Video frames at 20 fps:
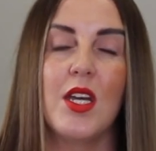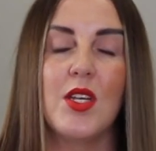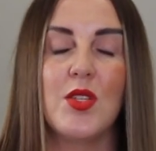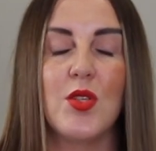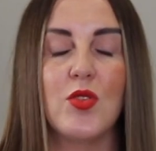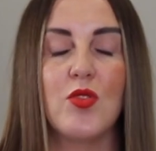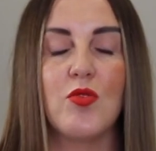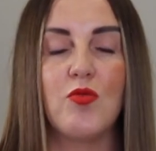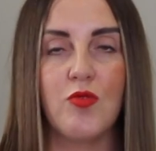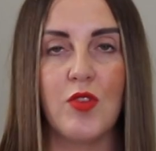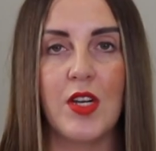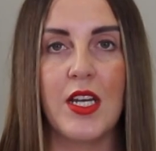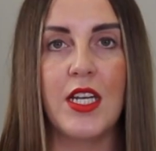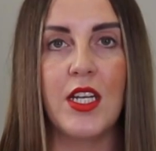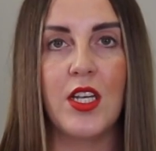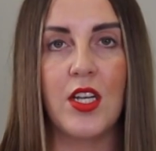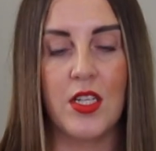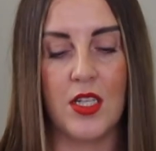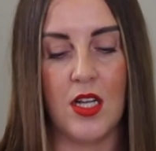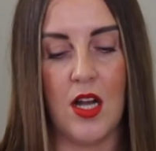So it's a
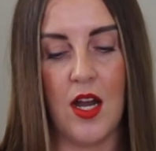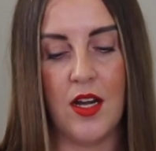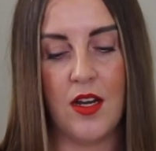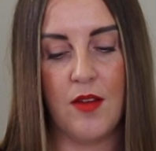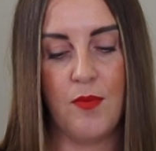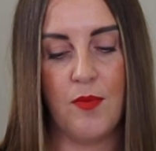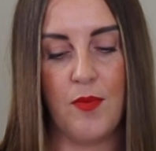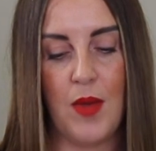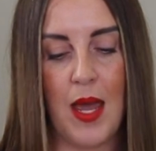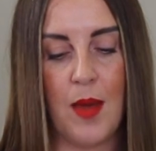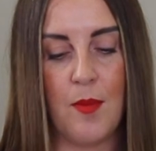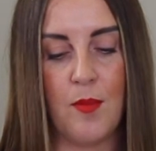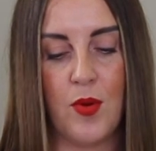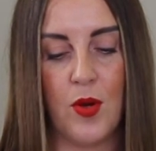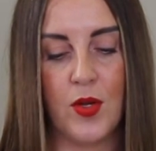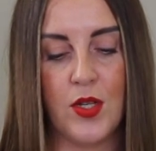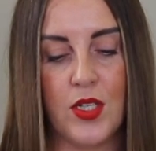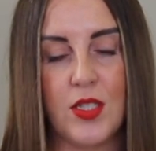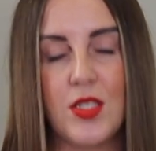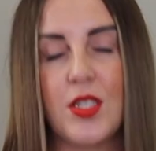really good kind of
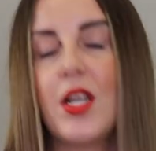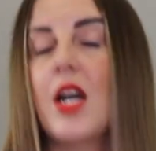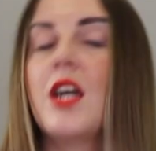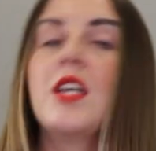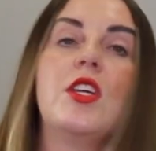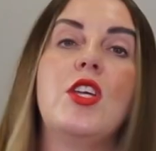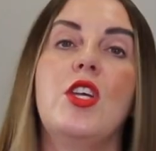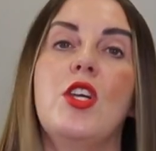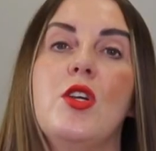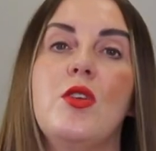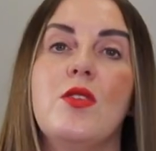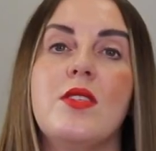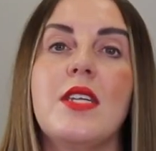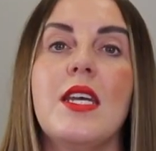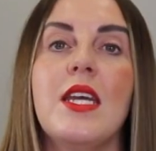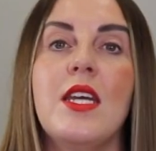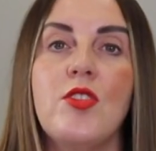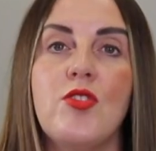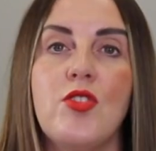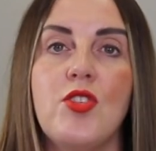product to kind of use,
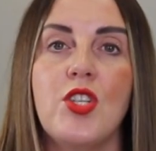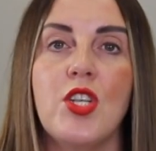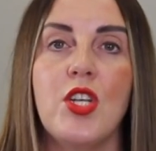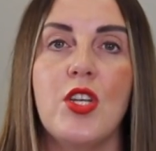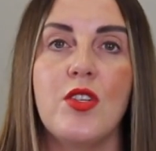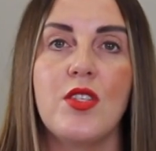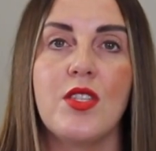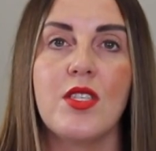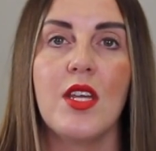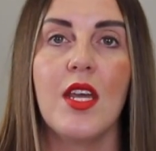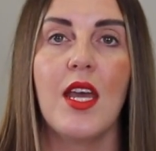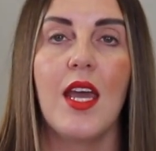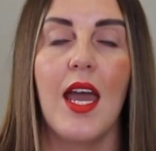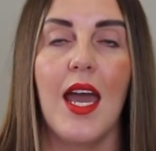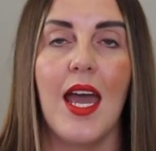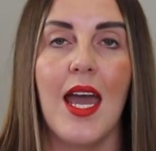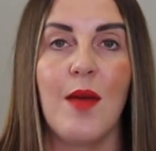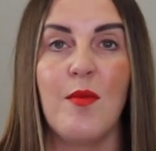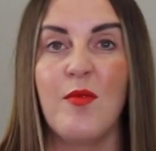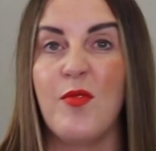to introduce
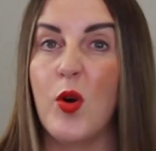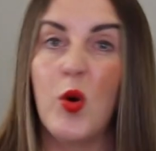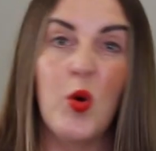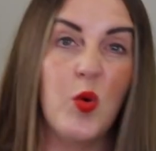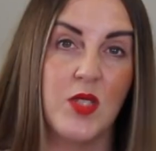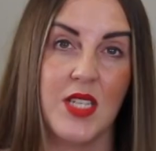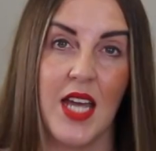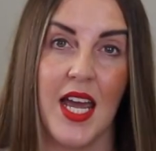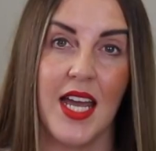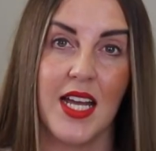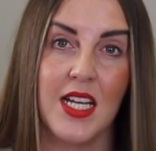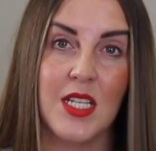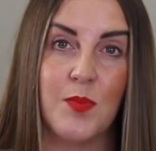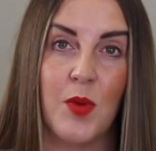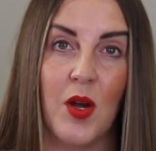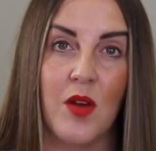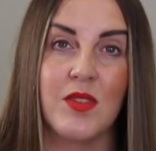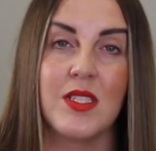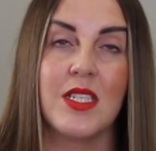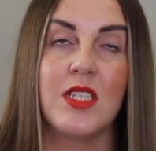for all techs,
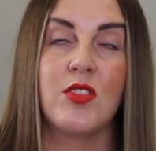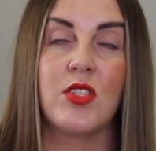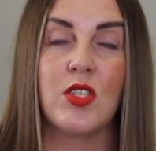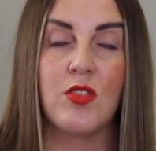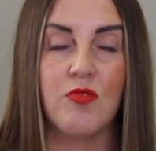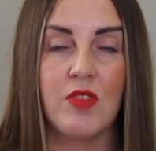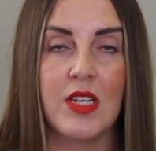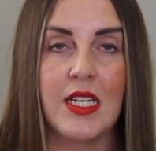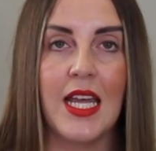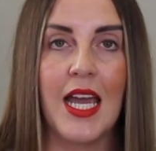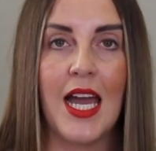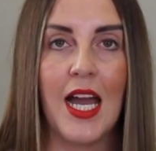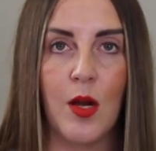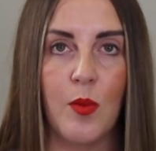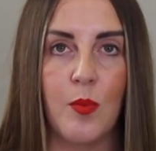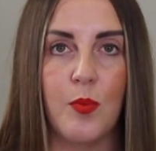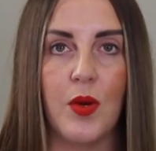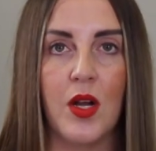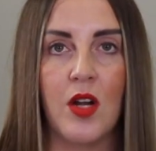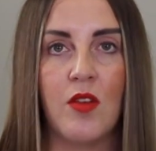but obviously to really
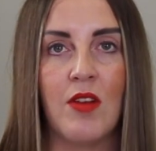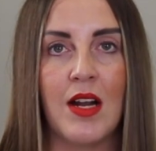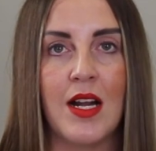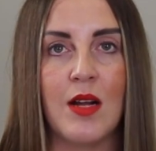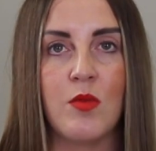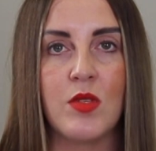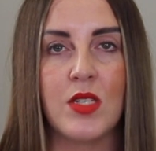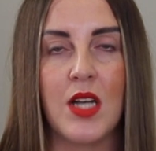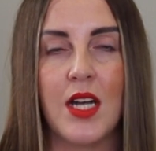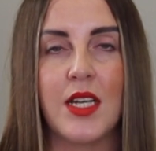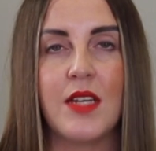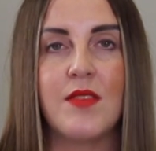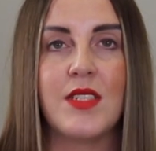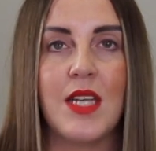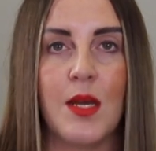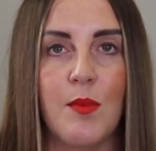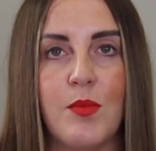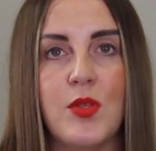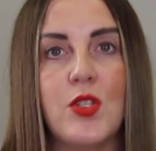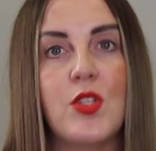help around kind of
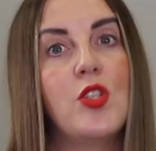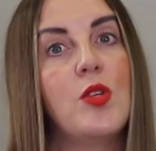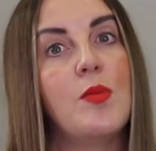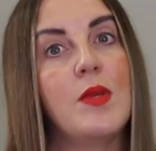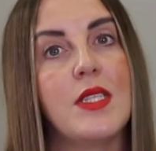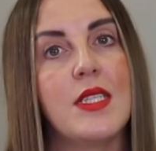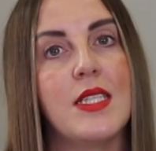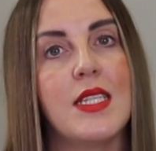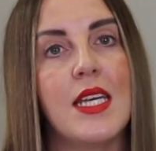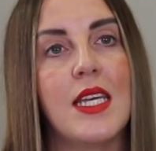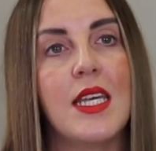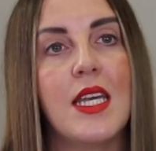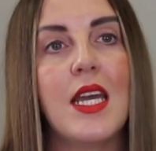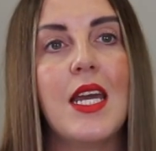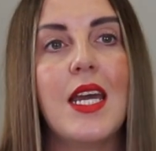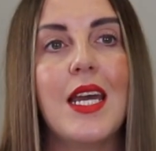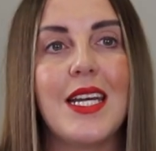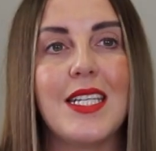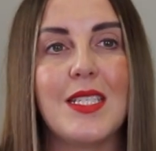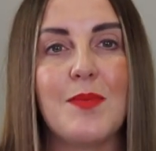temperature and humidity,
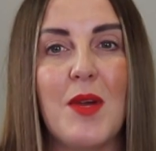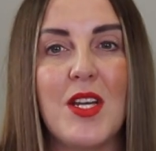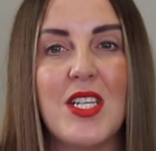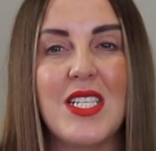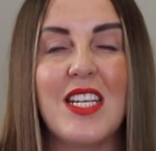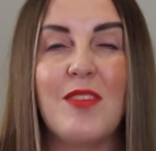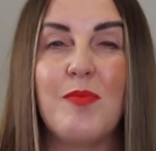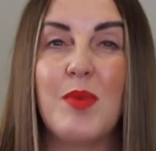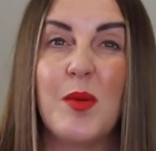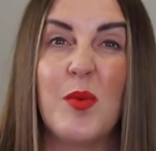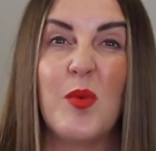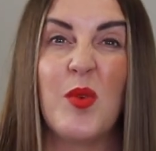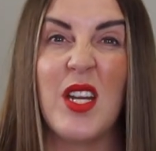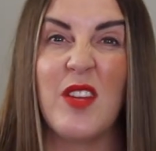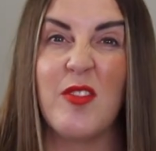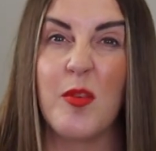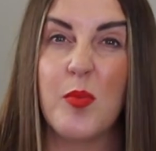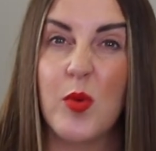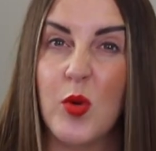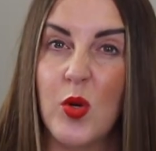especially if people
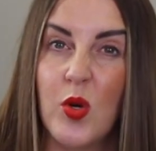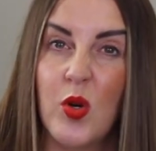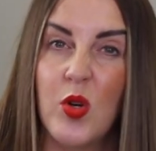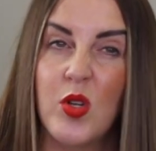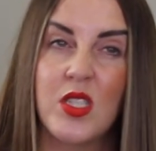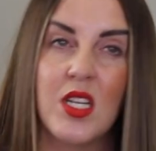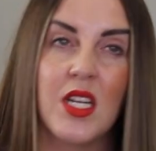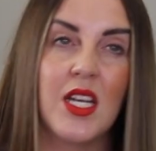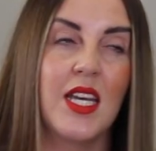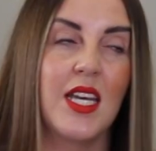live abroad,